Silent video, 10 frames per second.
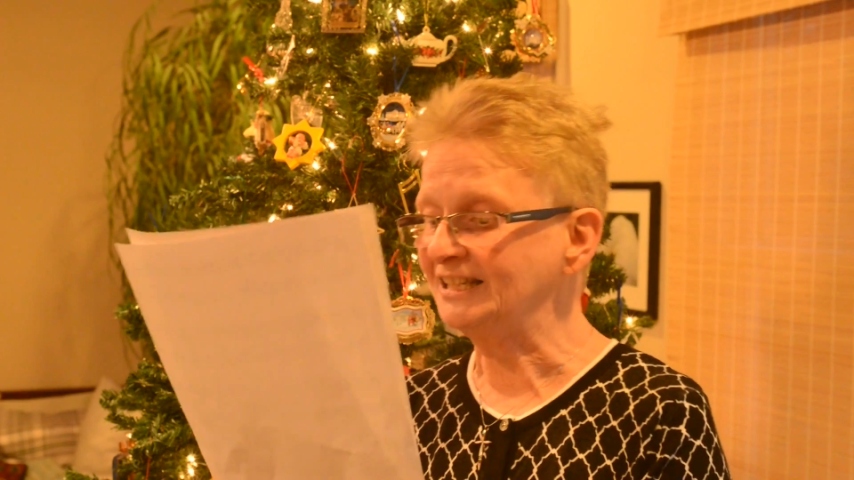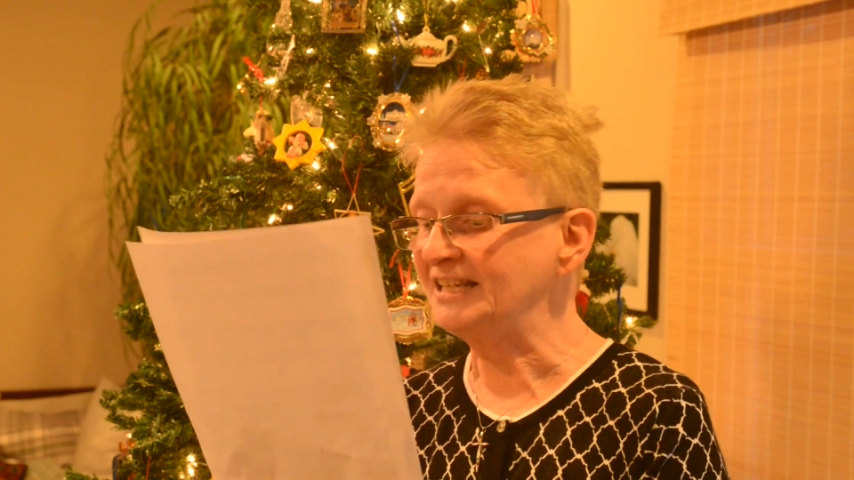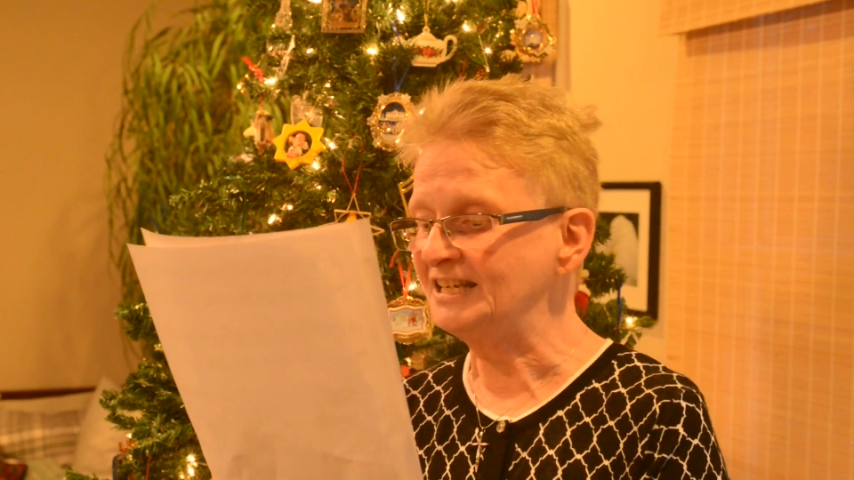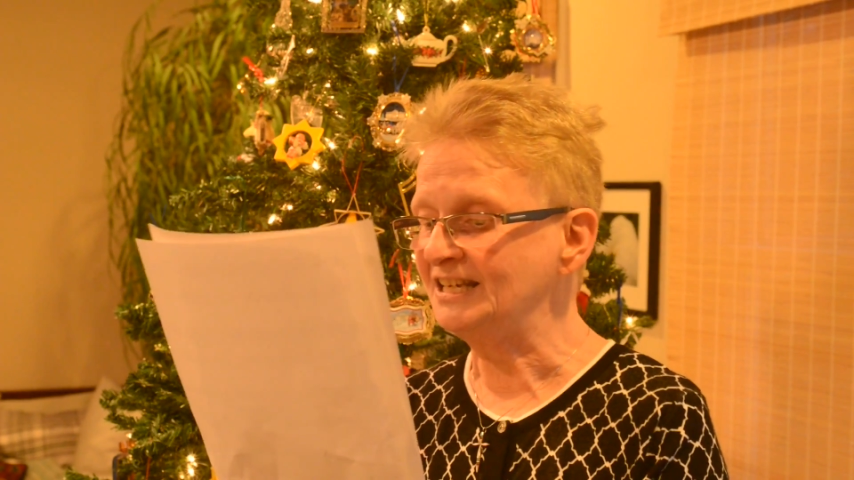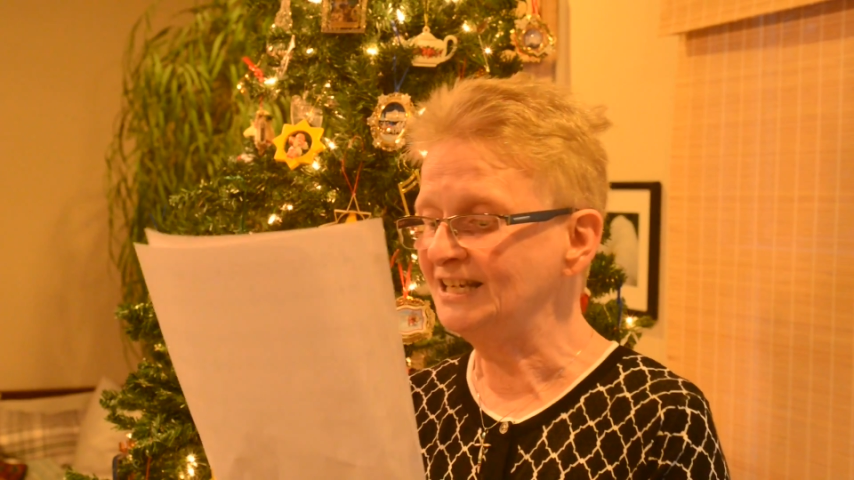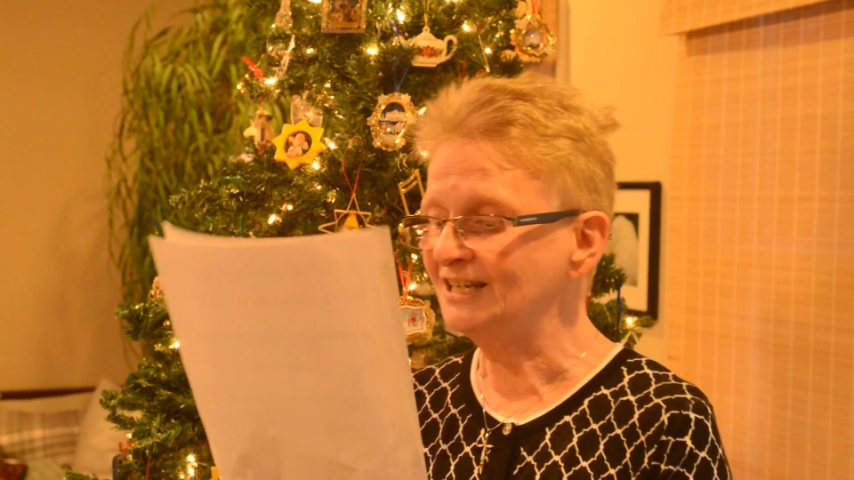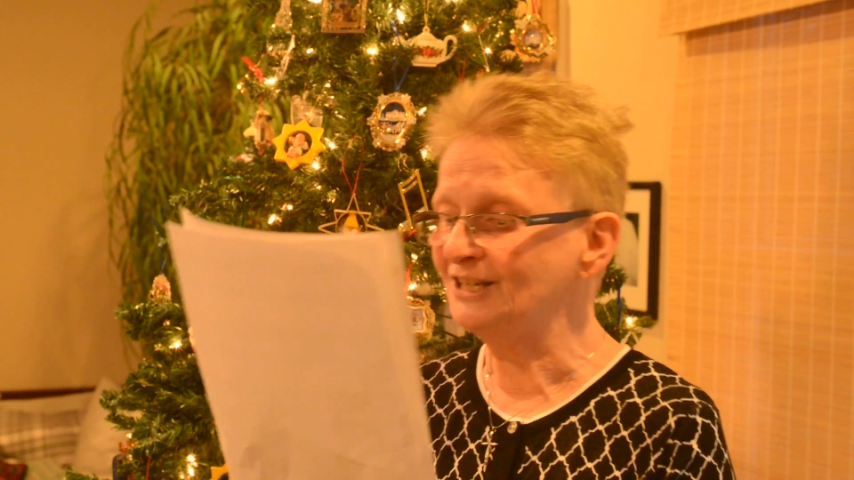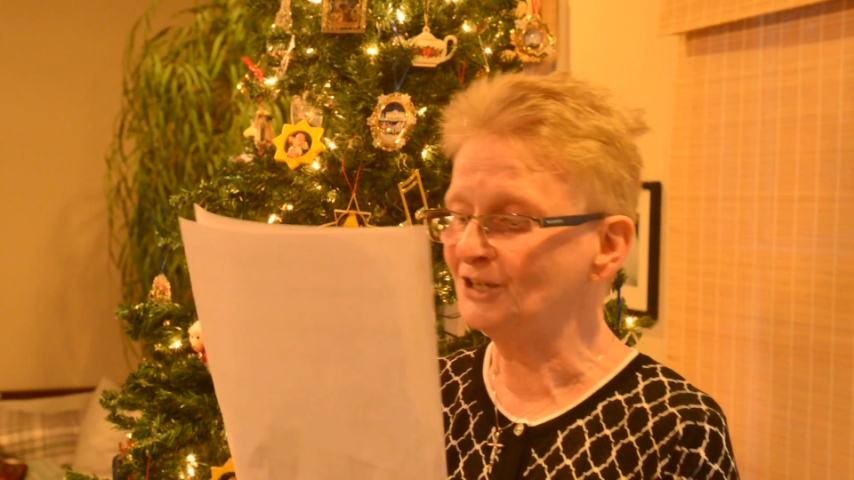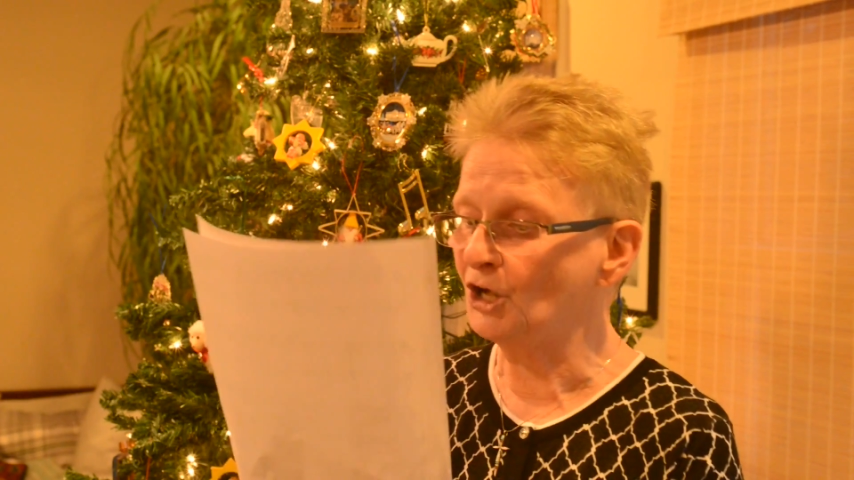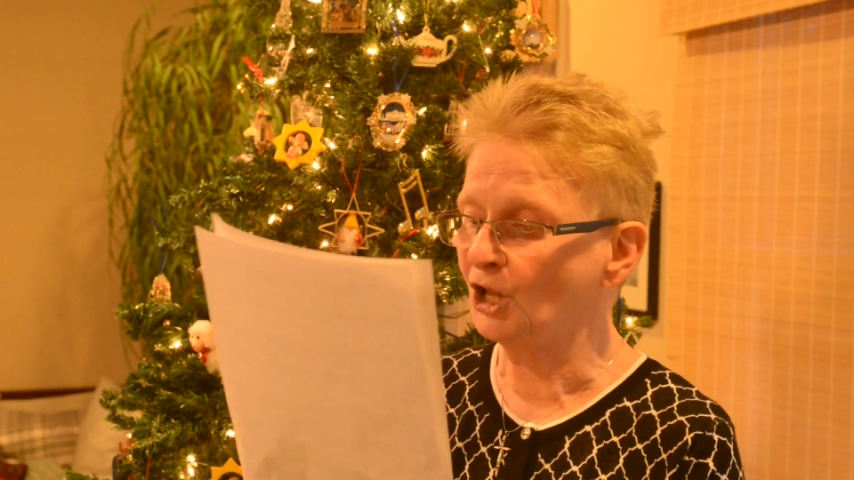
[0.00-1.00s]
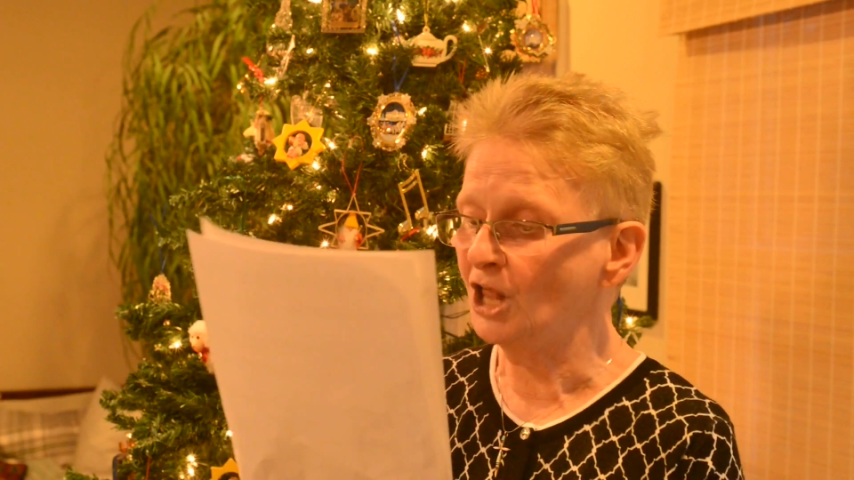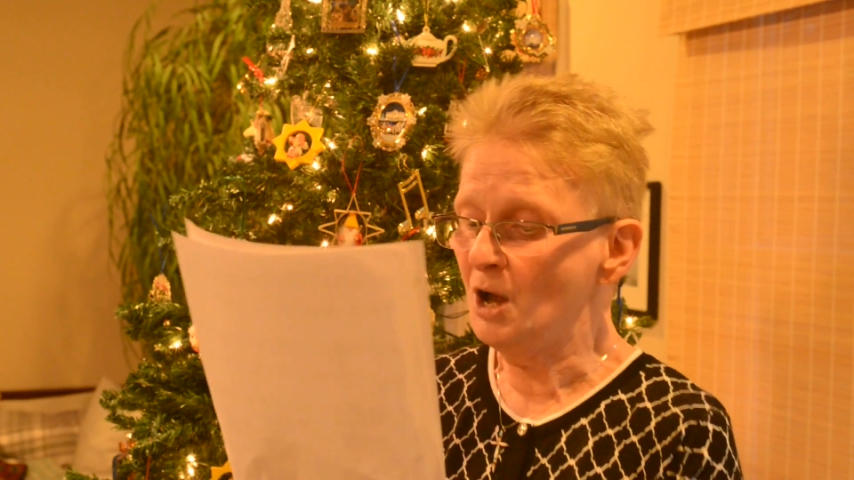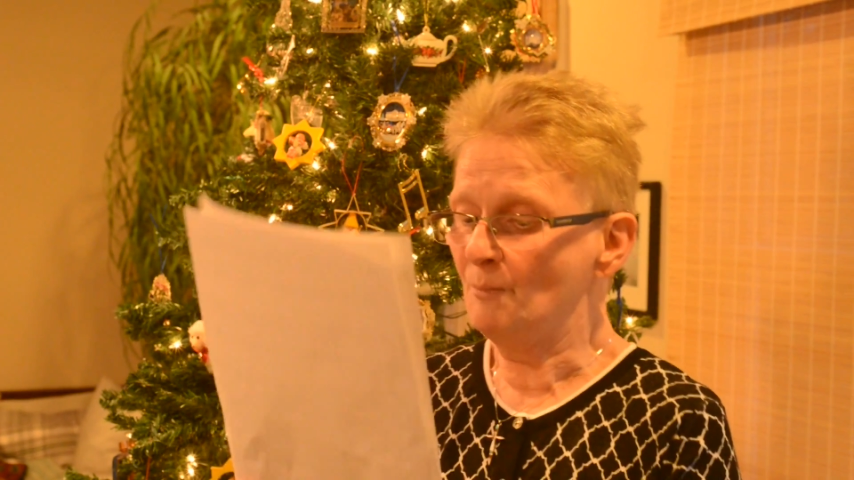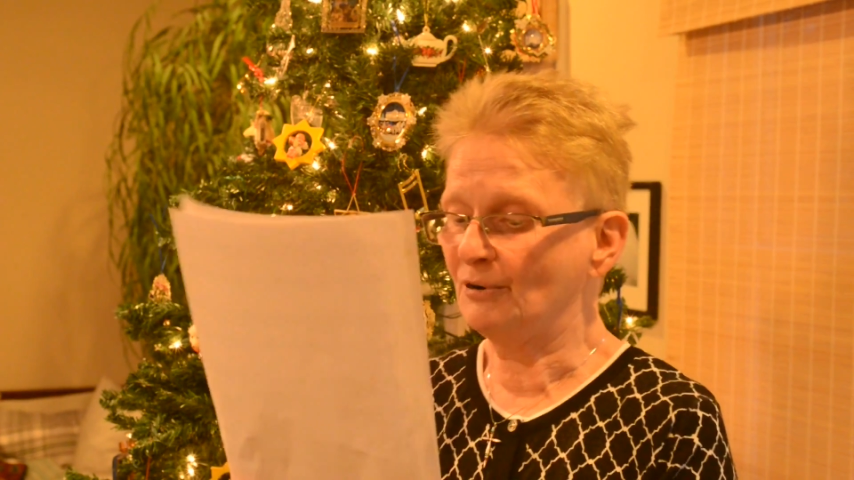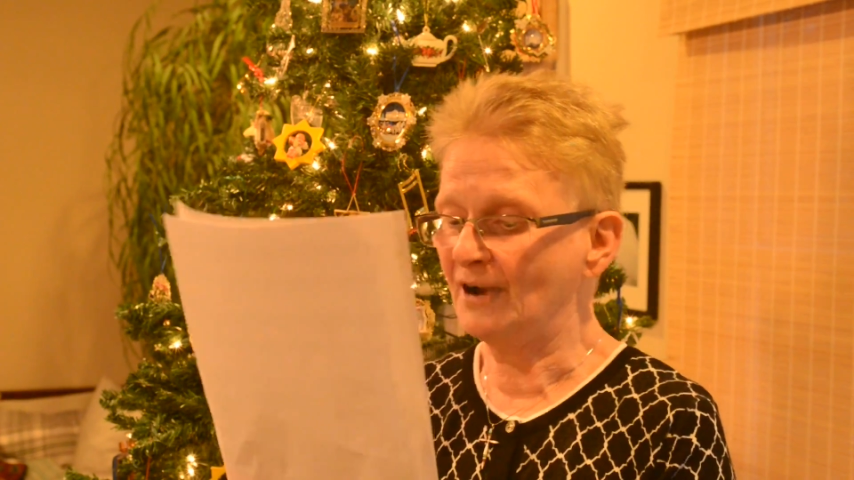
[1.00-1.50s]
little
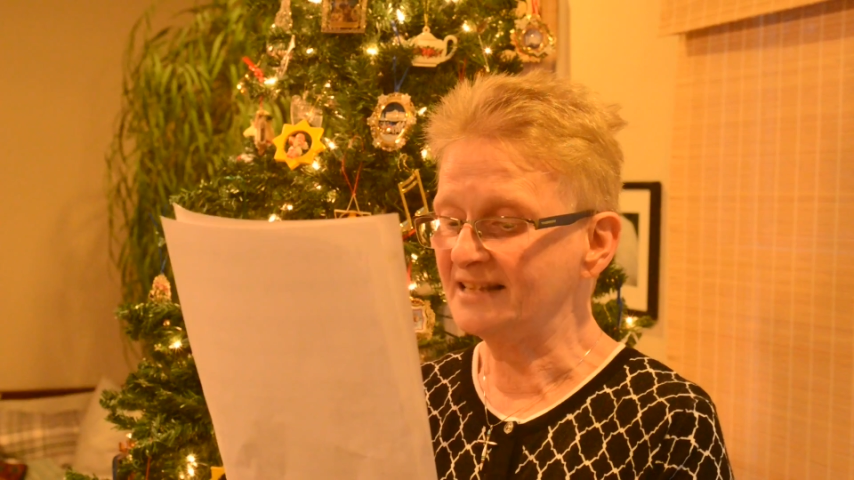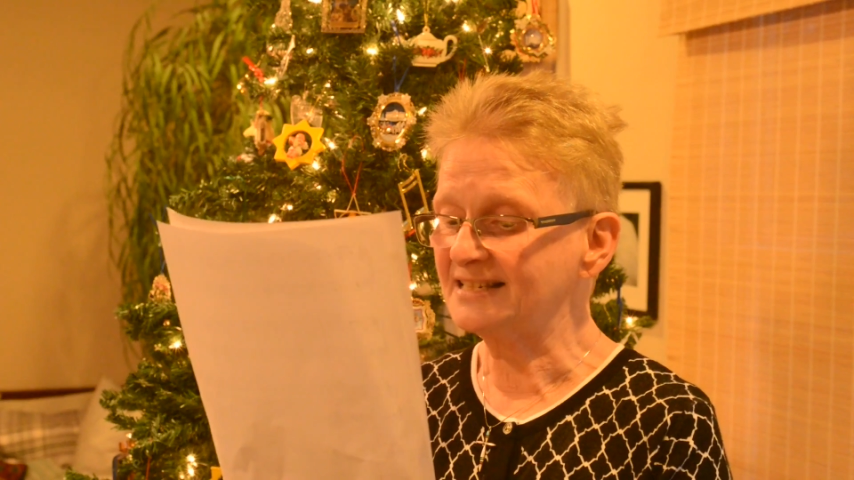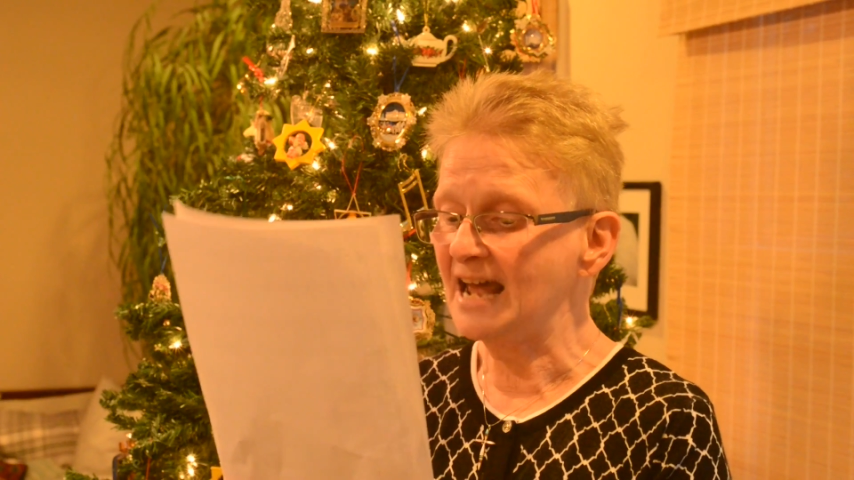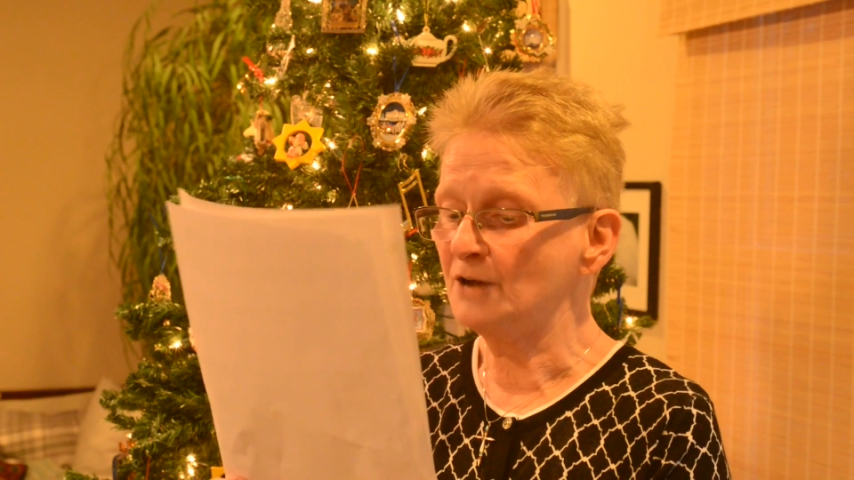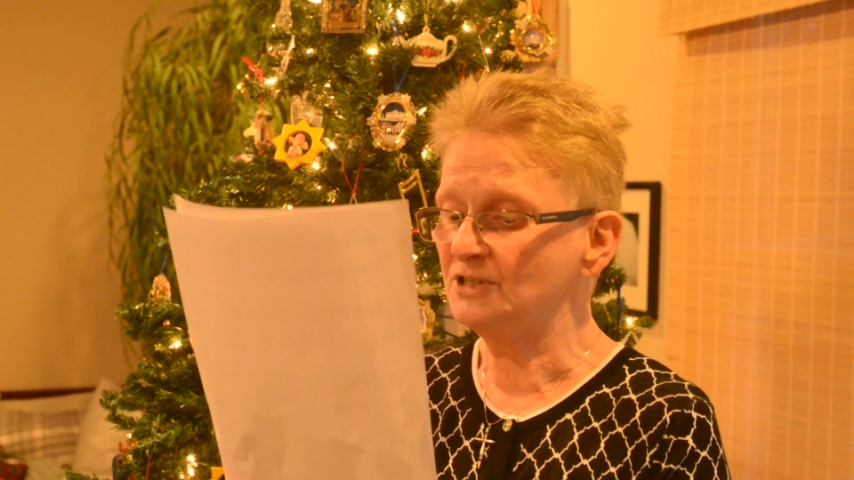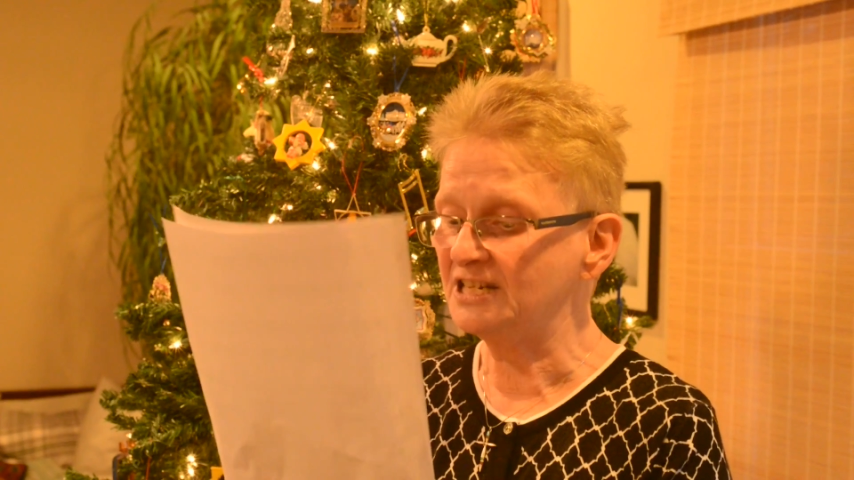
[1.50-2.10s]
prance now,